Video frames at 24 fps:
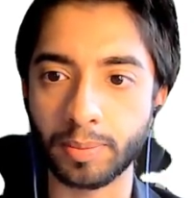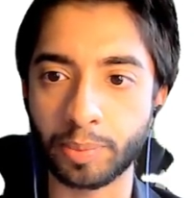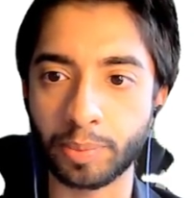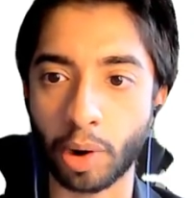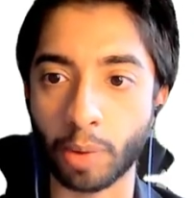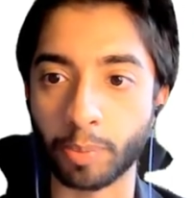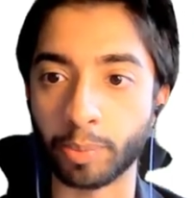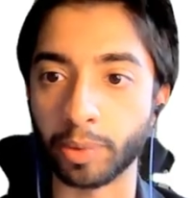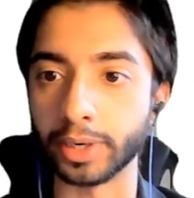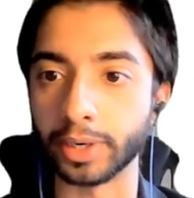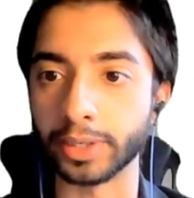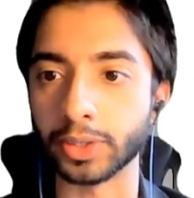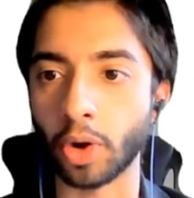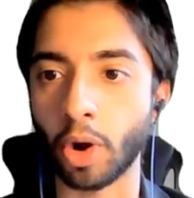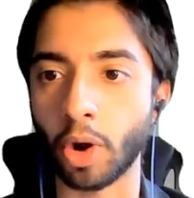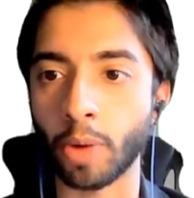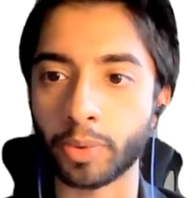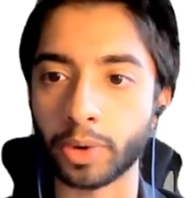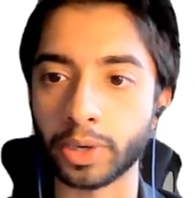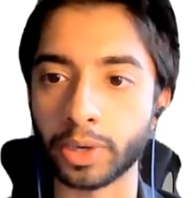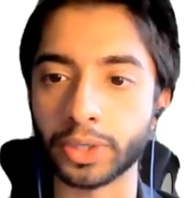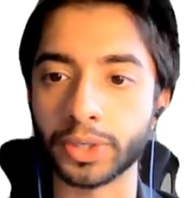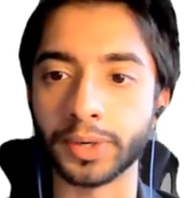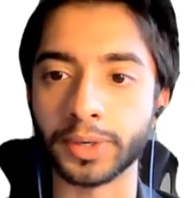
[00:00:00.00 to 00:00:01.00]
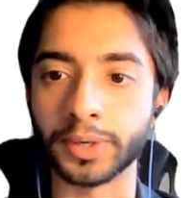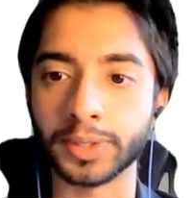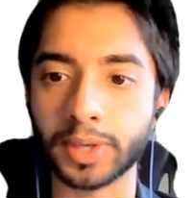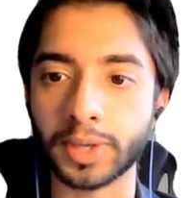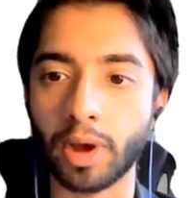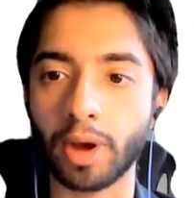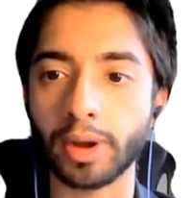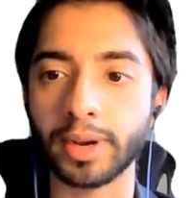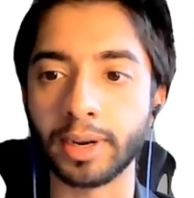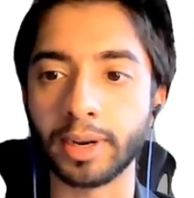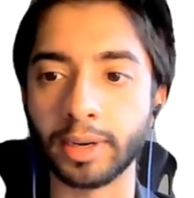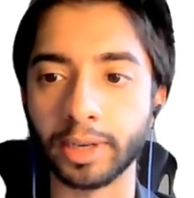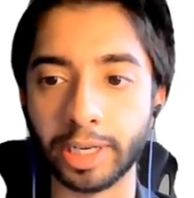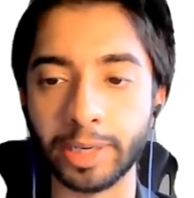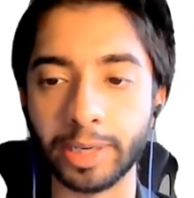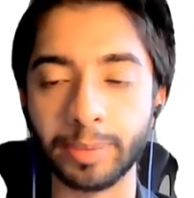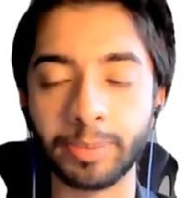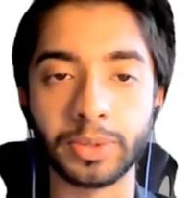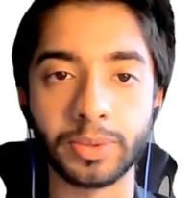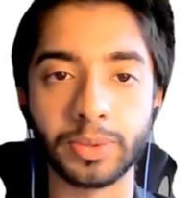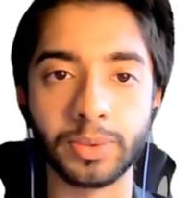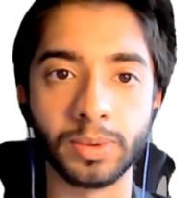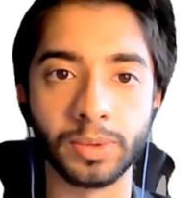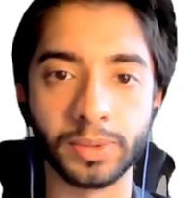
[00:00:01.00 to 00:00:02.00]
properly. So operation is cut and
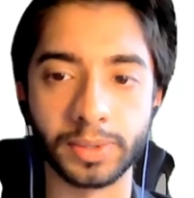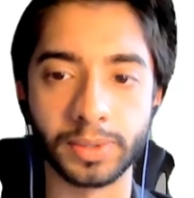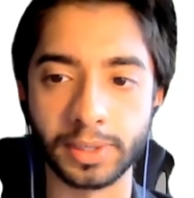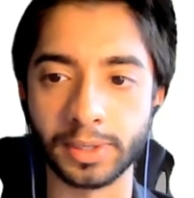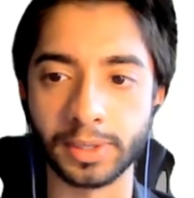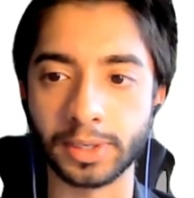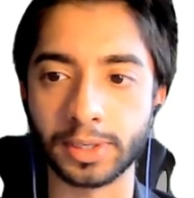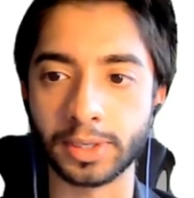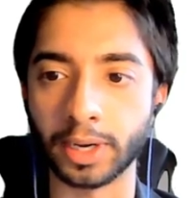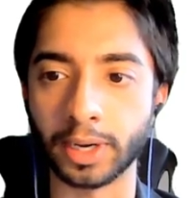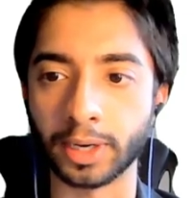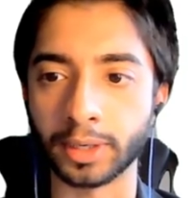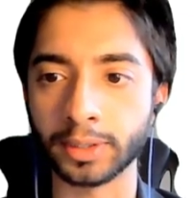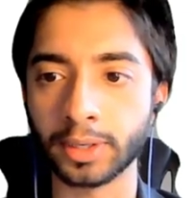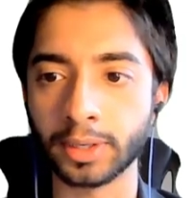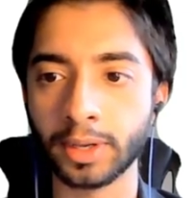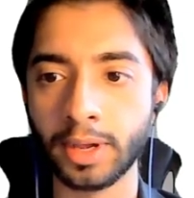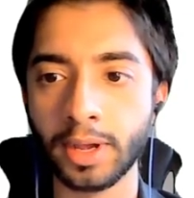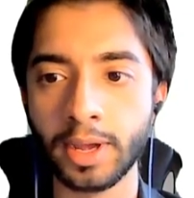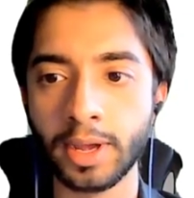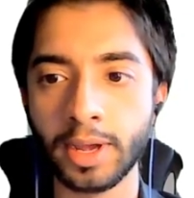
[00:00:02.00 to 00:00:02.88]
keep tools is ticked.